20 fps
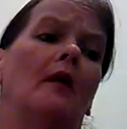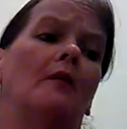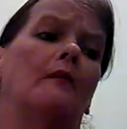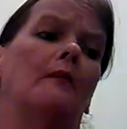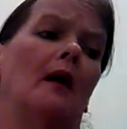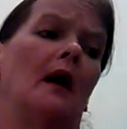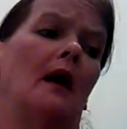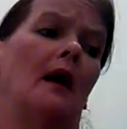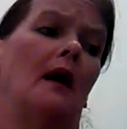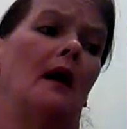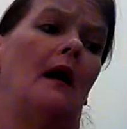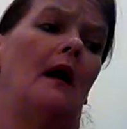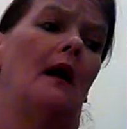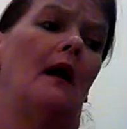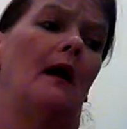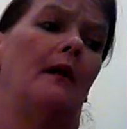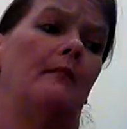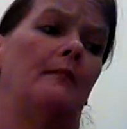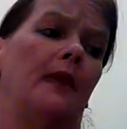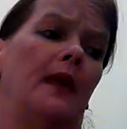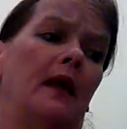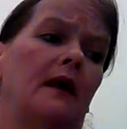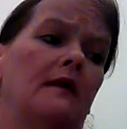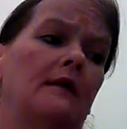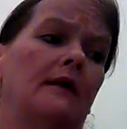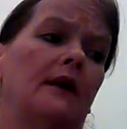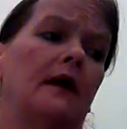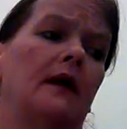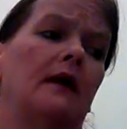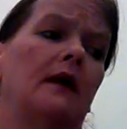
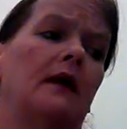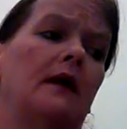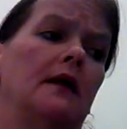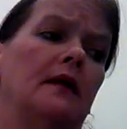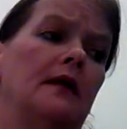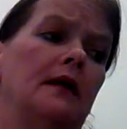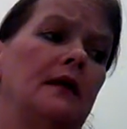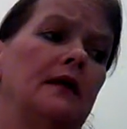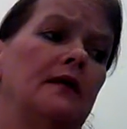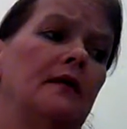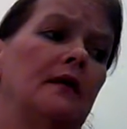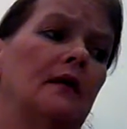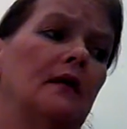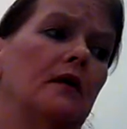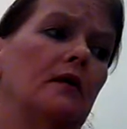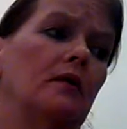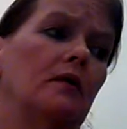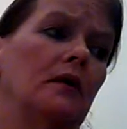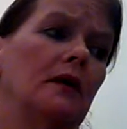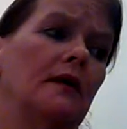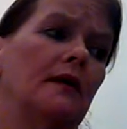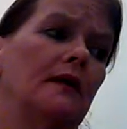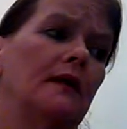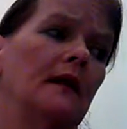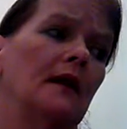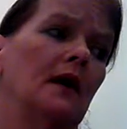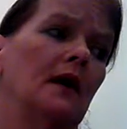parent, and neither would